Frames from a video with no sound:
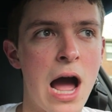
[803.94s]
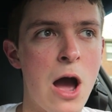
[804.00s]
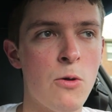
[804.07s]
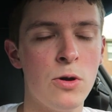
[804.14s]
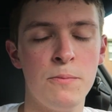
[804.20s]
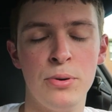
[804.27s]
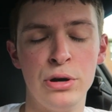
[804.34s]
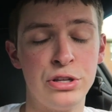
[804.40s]
I
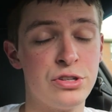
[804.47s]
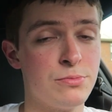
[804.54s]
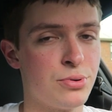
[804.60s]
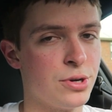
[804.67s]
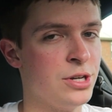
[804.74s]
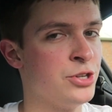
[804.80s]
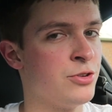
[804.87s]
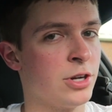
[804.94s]
would put some
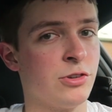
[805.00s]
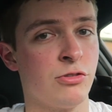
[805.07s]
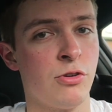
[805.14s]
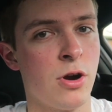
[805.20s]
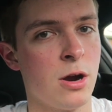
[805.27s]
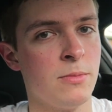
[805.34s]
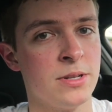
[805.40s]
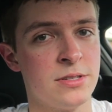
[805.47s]
pretty strict
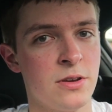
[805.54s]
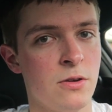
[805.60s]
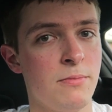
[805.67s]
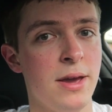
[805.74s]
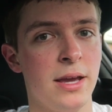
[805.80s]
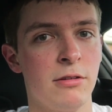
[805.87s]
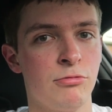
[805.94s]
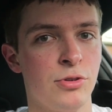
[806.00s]
requirements that would
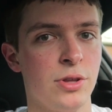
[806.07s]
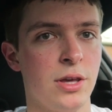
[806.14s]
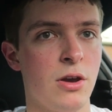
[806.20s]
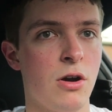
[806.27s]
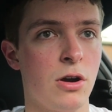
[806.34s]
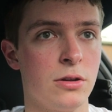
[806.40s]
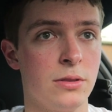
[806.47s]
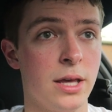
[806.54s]
make it really
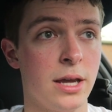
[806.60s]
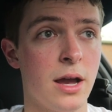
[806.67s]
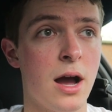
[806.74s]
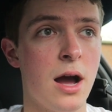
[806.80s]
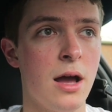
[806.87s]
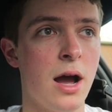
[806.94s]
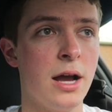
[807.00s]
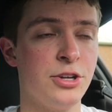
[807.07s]
hard. Like,
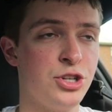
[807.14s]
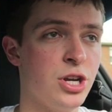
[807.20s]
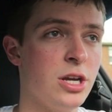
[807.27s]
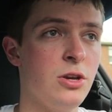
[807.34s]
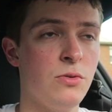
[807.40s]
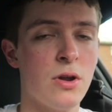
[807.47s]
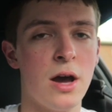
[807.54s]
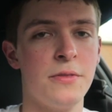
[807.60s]
I shit
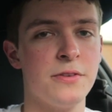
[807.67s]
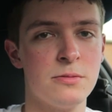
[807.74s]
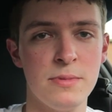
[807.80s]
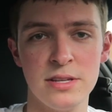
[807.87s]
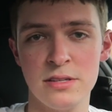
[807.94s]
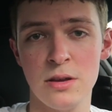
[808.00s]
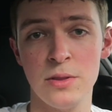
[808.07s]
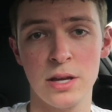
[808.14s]
you not, this may
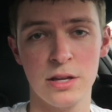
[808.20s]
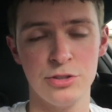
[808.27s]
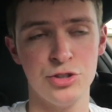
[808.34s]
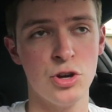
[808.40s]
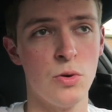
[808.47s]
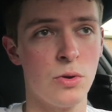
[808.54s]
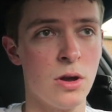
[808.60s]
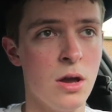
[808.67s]
sound like a
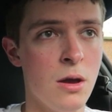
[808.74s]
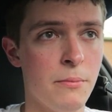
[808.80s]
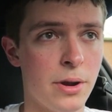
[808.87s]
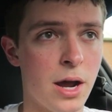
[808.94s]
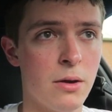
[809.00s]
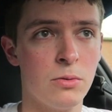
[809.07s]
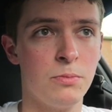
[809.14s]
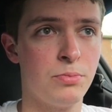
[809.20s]
joke, but
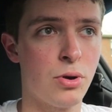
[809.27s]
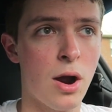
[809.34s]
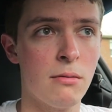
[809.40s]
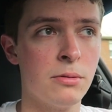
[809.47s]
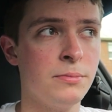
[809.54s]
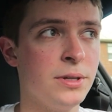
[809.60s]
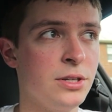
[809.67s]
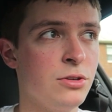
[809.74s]
I would
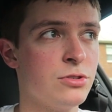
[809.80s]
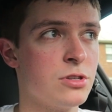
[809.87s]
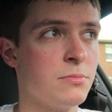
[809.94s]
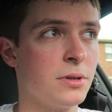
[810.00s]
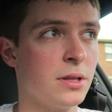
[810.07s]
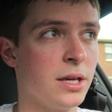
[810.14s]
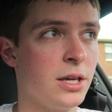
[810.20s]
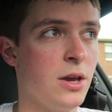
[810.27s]
probably do
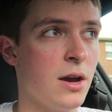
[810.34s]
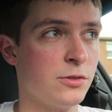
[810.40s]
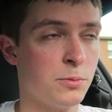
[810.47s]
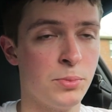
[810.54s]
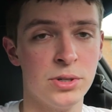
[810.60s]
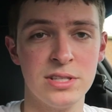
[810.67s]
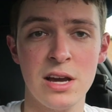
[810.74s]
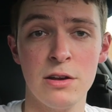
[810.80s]
something like you have to
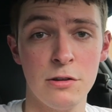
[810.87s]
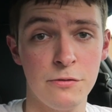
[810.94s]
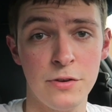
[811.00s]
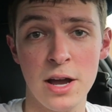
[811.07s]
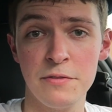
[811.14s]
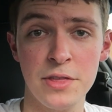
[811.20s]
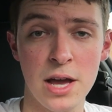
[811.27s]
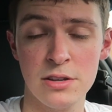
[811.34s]
put down a
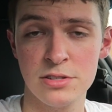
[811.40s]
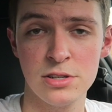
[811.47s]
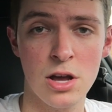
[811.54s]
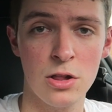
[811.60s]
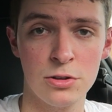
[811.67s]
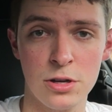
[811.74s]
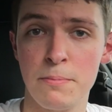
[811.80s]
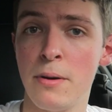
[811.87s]

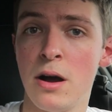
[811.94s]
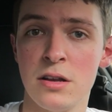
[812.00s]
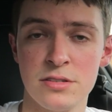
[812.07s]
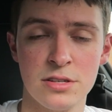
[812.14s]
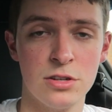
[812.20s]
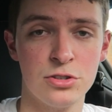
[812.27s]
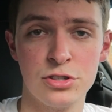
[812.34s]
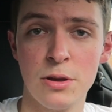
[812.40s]
$5,000
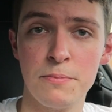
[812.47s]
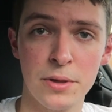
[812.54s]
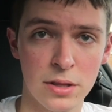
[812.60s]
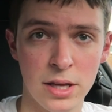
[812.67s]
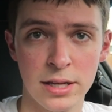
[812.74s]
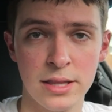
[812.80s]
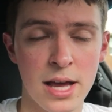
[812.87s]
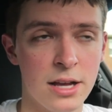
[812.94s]
deposit or something
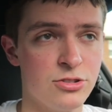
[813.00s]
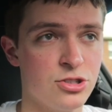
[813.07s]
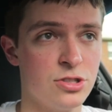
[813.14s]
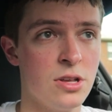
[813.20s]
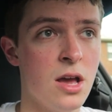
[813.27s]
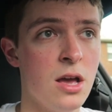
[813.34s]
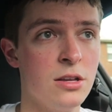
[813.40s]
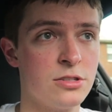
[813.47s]
like that.
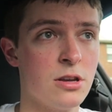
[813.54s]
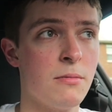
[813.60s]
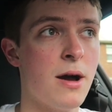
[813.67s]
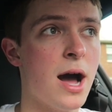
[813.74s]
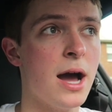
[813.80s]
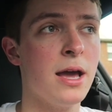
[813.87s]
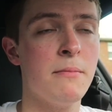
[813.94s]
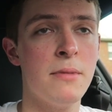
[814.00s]
Just some
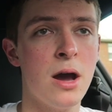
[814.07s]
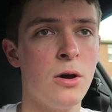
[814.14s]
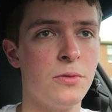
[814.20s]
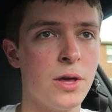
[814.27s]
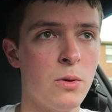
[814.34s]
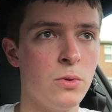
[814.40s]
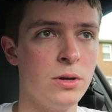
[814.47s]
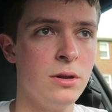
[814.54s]
high amount
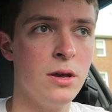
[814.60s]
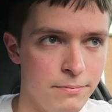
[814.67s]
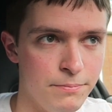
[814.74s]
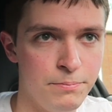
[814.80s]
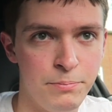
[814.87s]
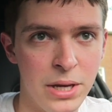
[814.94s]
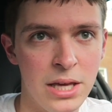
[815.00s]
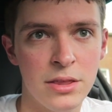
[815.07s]
that would
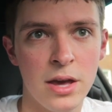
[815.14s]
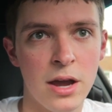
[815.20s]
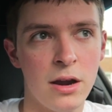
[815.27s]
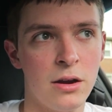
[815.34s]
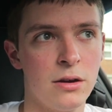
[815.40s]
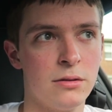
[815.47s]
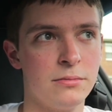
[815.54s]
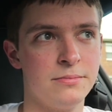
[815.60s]
be
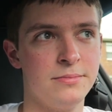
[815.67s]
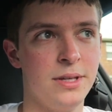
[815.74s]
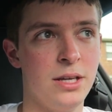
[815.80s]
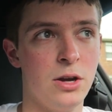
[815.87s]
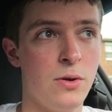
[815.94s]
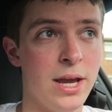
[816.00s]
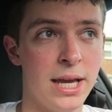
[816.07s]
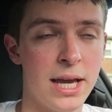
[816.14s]
there, you
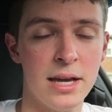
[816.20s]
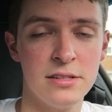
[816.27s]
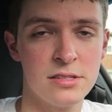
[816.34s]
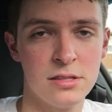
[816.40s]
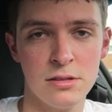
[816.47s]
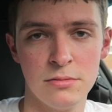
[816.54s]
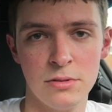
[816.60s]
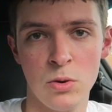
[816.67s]
know, in case
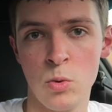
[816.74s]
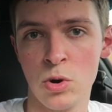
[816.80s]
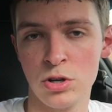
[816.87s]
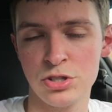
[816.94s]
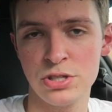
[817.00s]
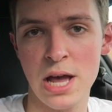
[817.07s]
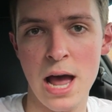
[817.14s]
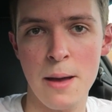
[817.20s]
the
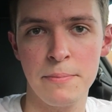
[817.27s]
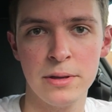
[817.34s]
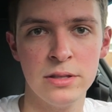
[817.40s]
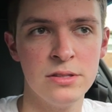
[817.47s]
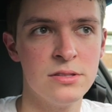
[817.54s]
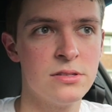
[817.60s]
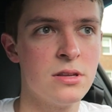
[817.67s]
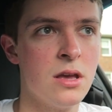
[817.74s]
worst
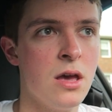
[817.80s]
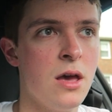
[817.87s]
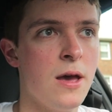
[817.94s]
happens.